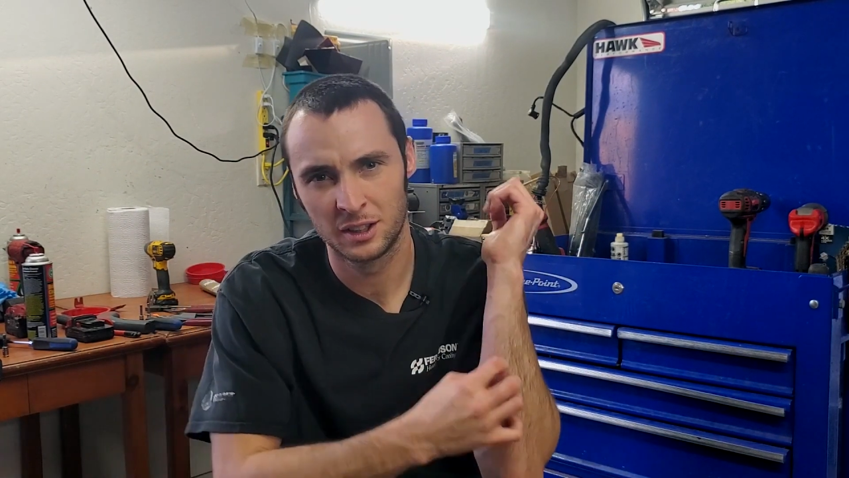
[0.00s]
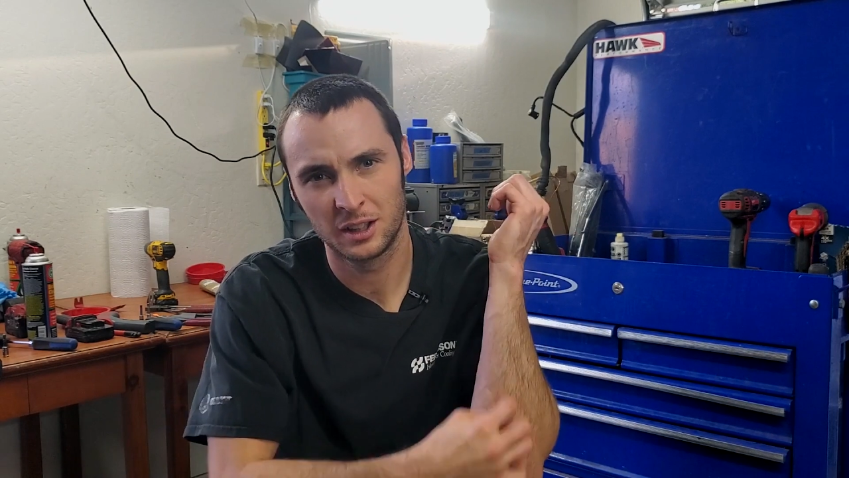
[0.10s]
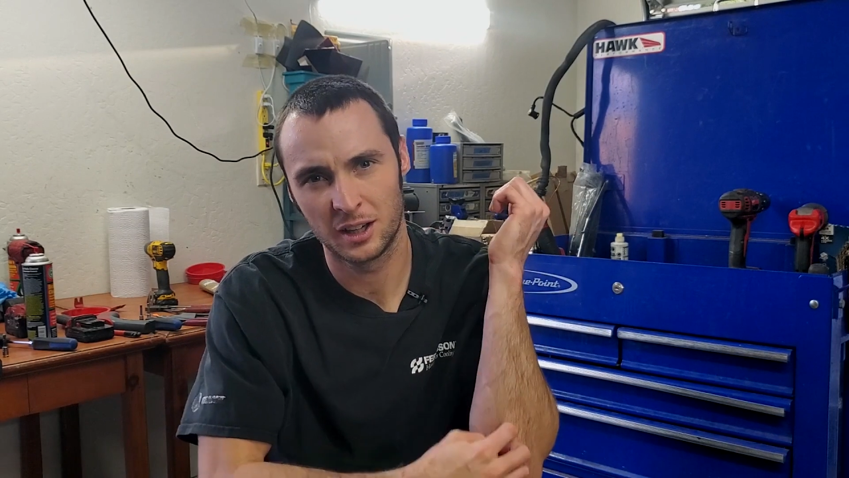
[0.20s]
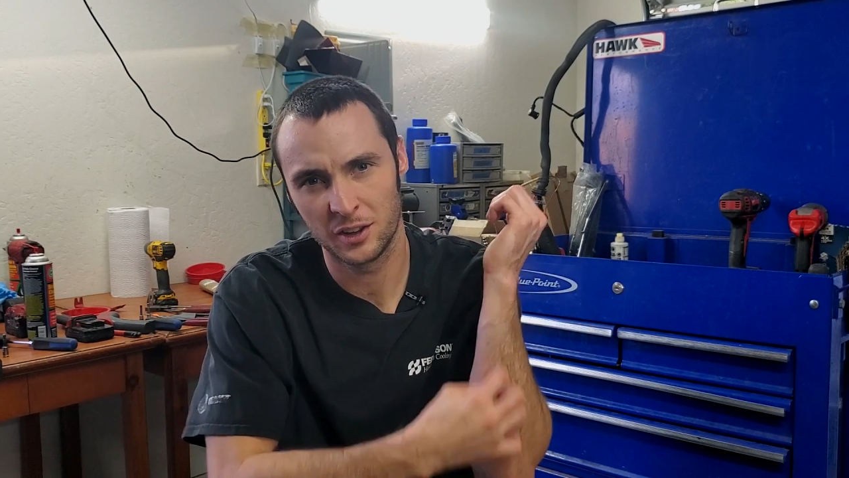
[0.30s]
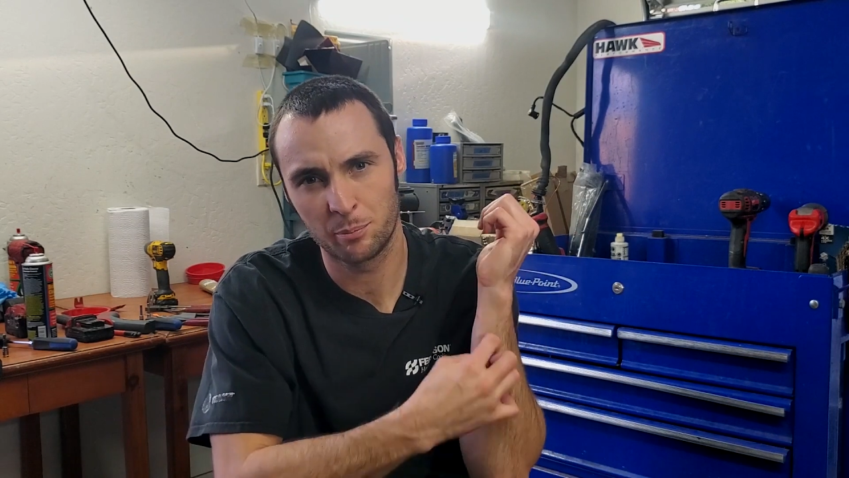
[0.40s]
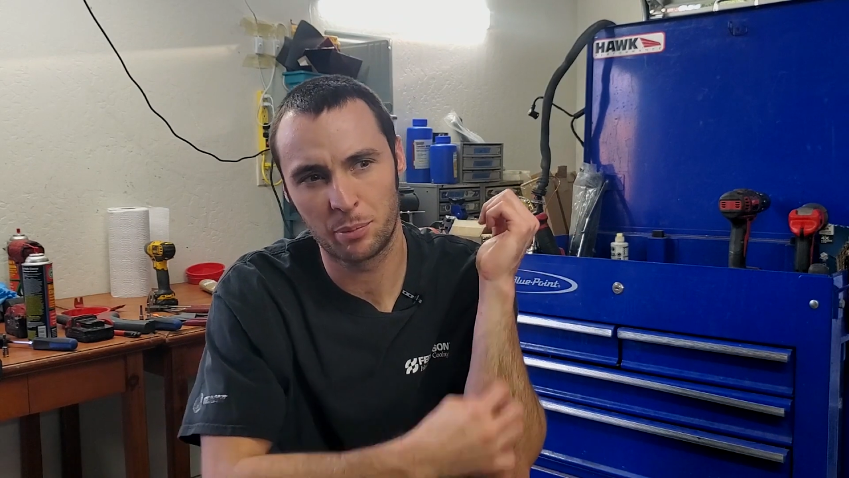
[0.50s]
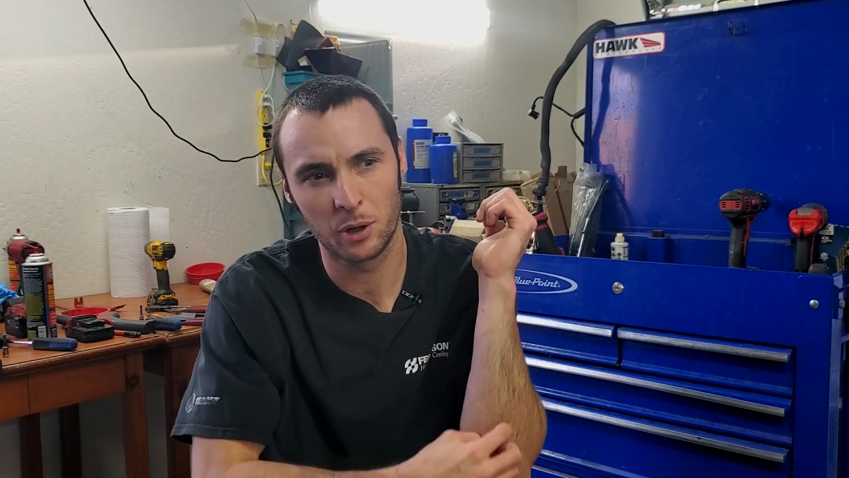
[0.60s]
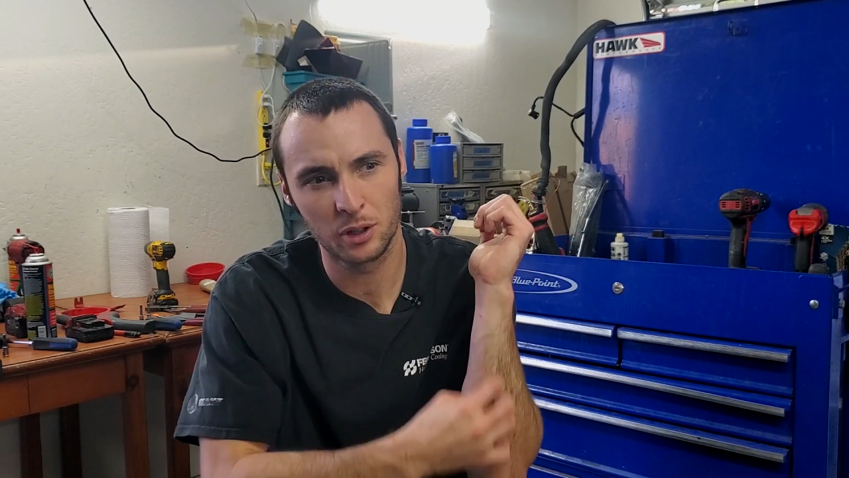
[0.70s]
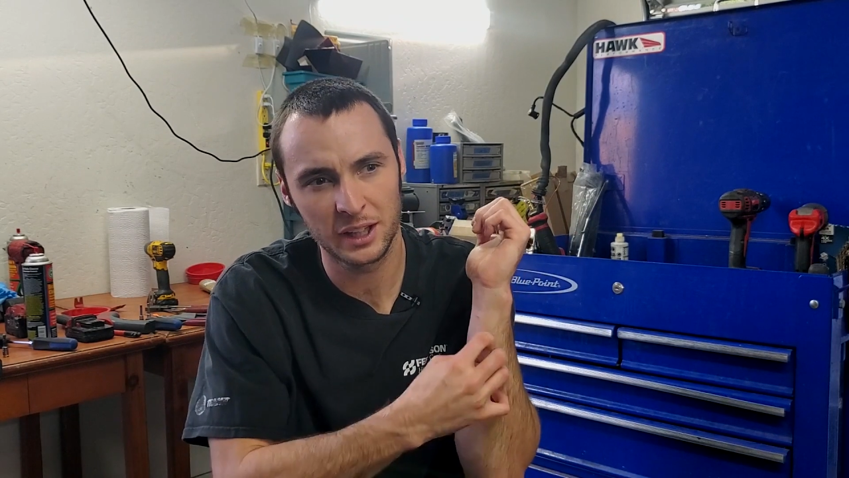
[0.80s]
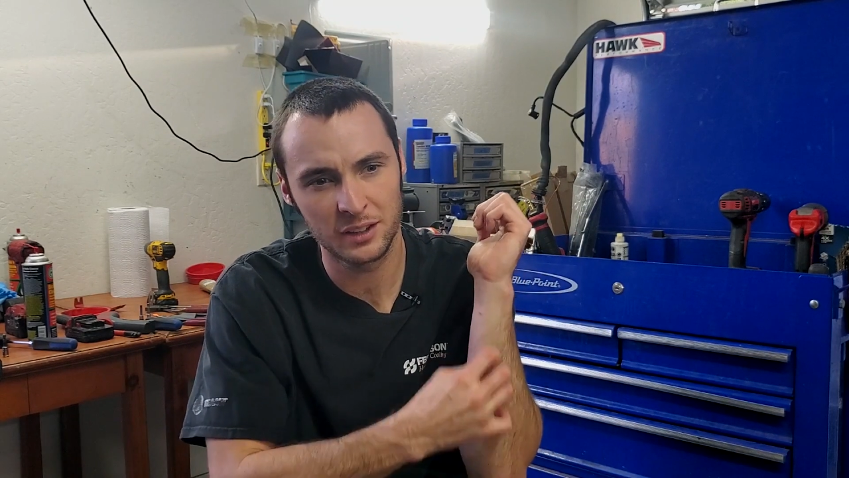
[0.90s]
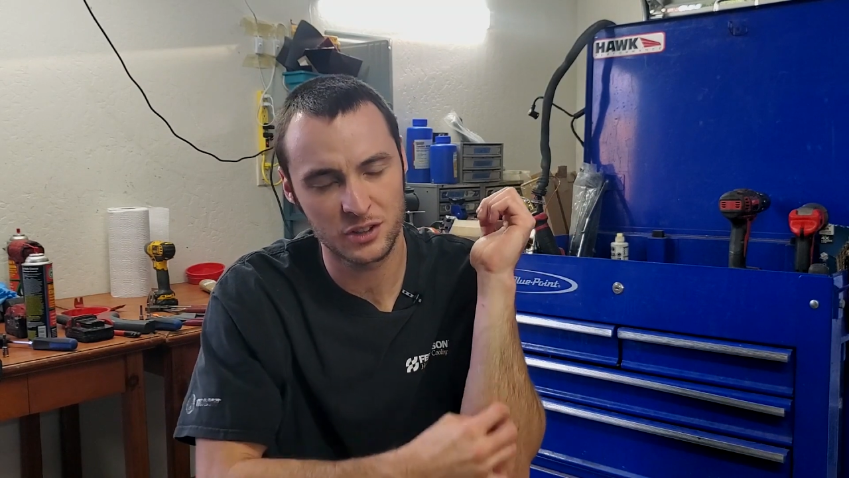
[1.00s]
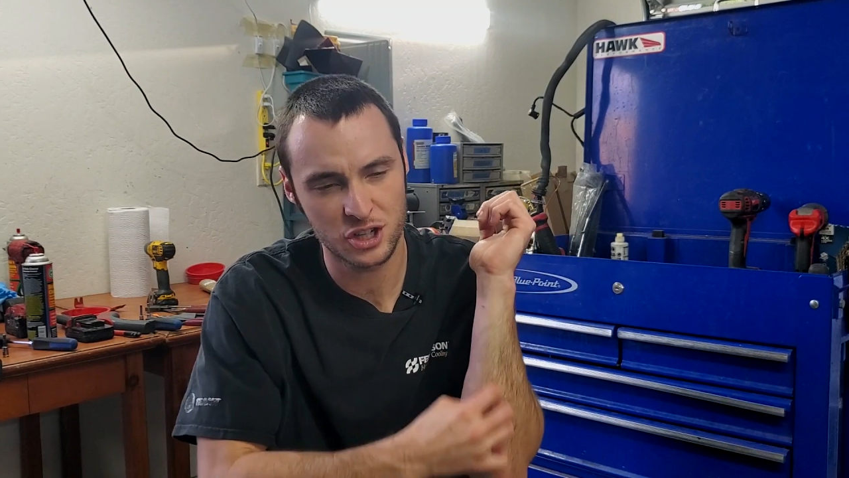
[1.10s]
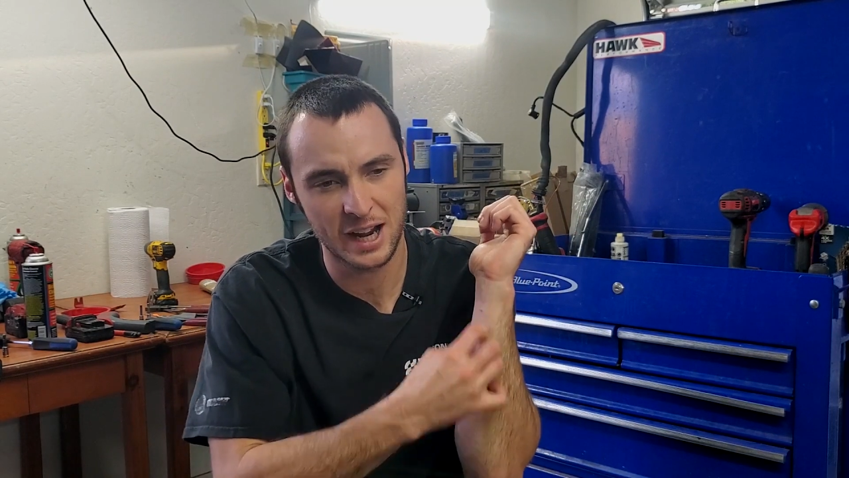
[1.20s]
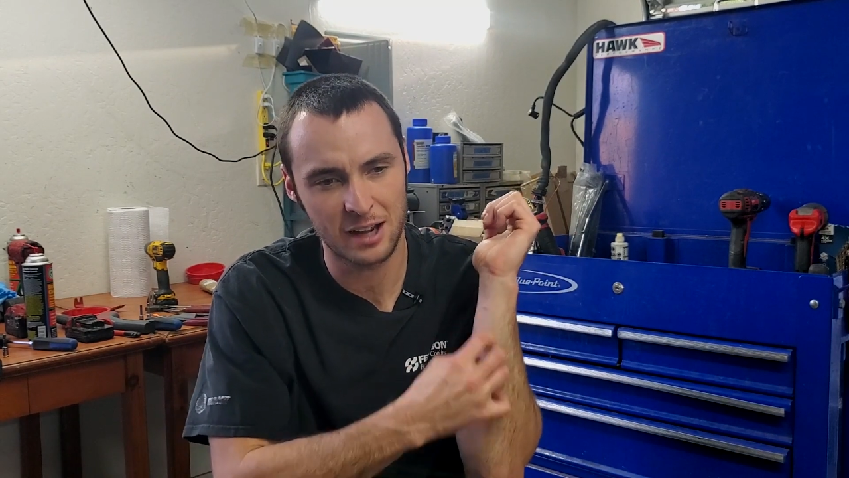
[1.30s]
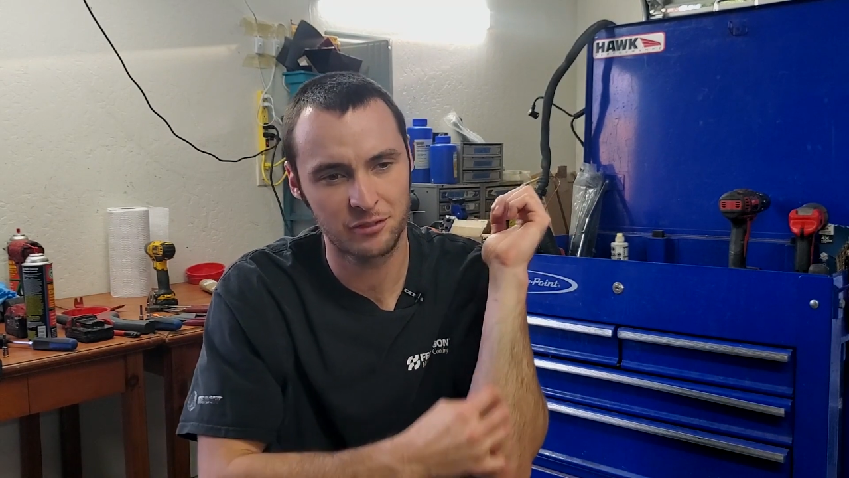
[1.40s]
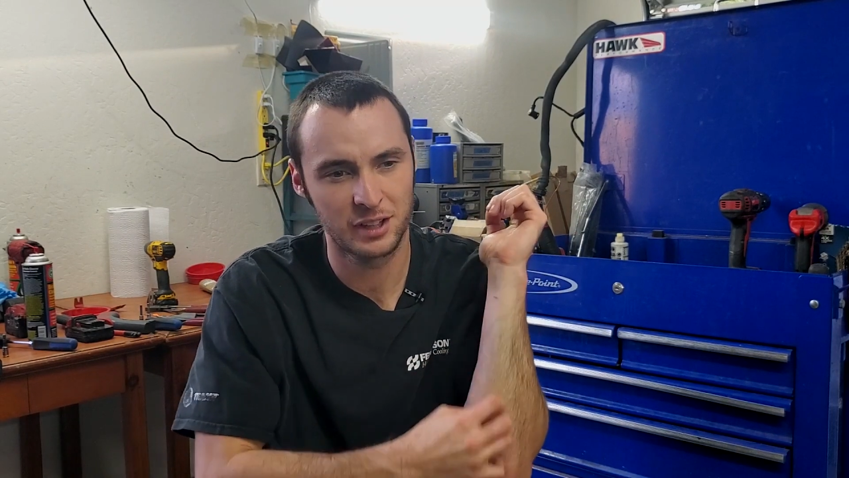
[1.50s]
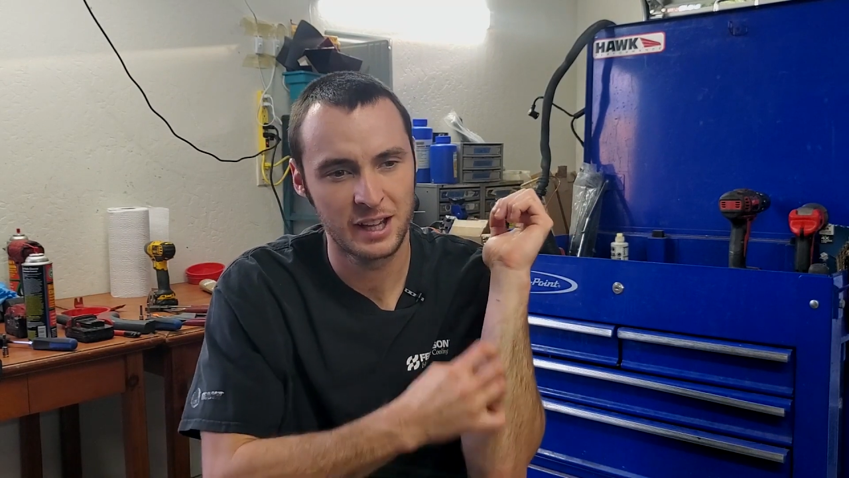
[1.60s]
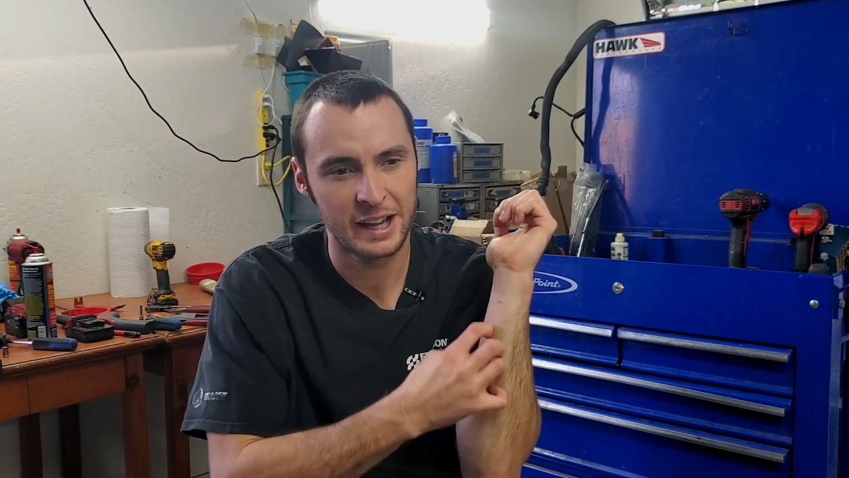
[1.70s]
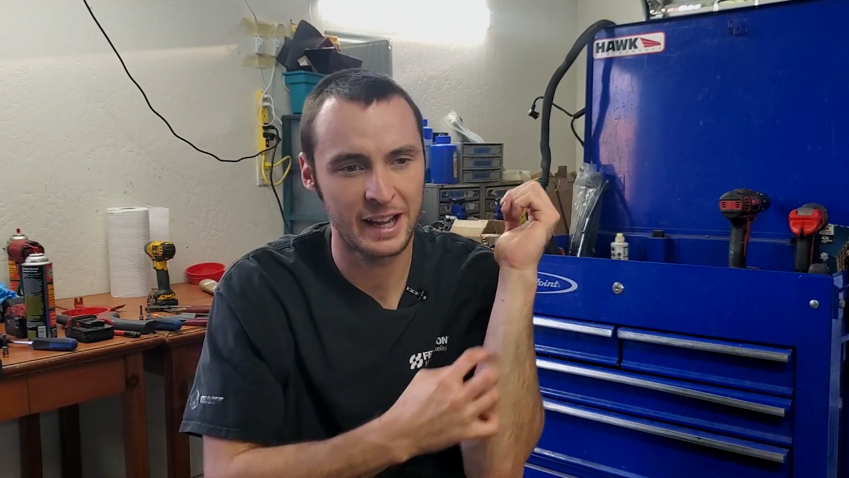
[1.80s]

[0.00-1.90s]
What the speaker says: the pulley, the shaft,